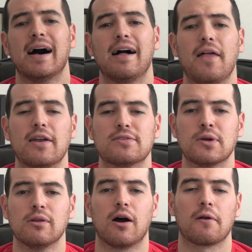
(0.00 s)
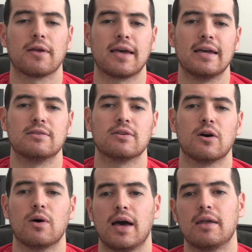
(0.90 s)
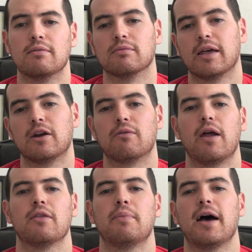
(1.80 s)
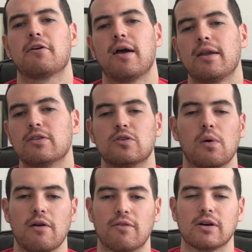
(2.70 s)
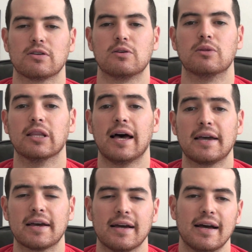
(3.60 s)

Uh, that is no longer the case. You can go ahead and let it run in the background and do whatever else you'd like,